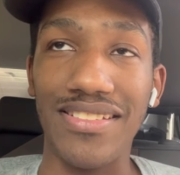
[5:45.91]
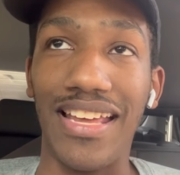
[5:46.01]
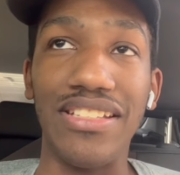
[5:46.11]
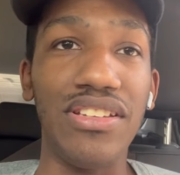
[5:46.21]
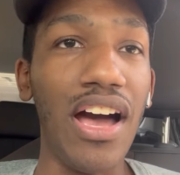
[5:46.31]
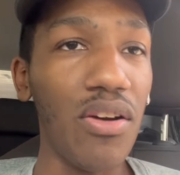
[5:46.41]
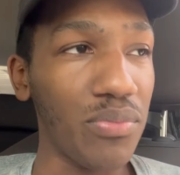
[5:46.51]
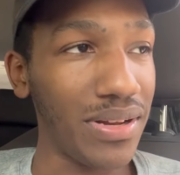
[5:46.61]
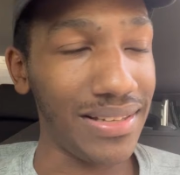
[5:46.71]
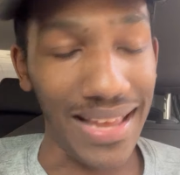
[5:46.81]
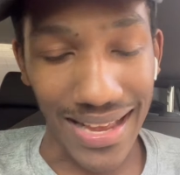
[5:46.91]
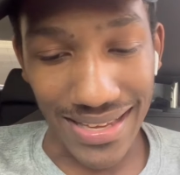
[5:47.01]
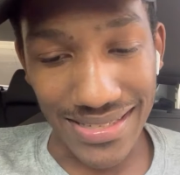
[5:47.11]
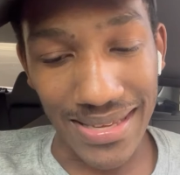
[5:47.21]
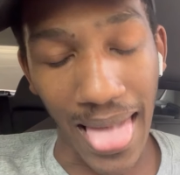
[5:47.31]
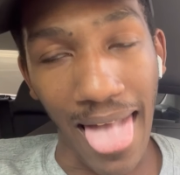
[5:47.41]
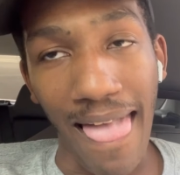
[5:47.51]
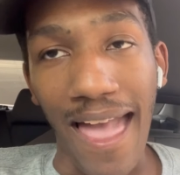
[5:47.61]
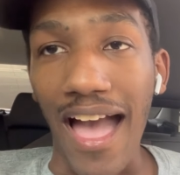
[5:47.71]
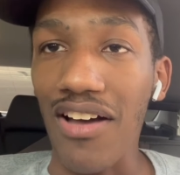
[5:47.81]
Like, do y'all realize
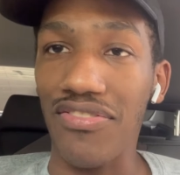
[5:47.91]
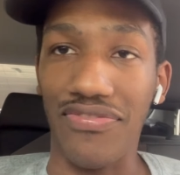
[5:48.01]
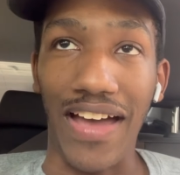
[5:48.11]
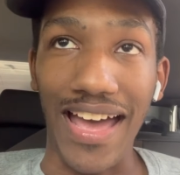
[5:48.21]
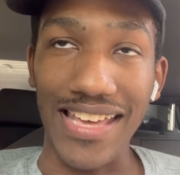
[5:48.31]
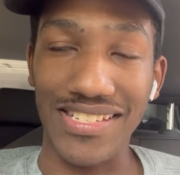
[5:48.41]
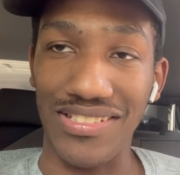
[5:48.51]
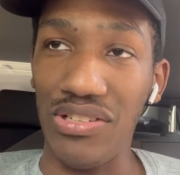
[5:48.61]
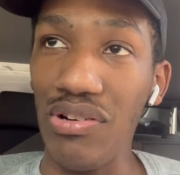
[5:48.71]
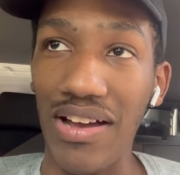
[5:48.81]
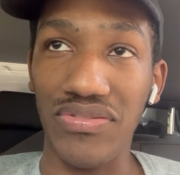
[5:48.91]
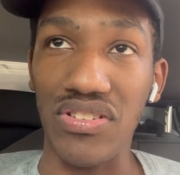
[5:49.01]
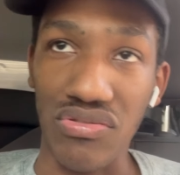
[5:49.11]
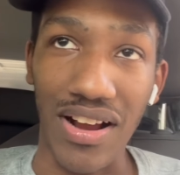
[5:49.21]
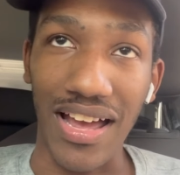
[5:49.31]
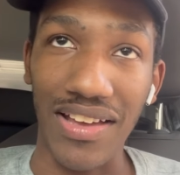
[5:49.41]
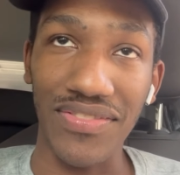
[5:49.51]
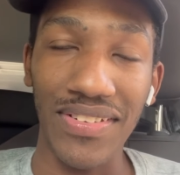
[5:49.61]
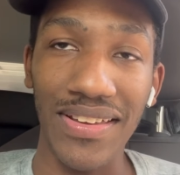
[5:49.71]
how fast you have to drive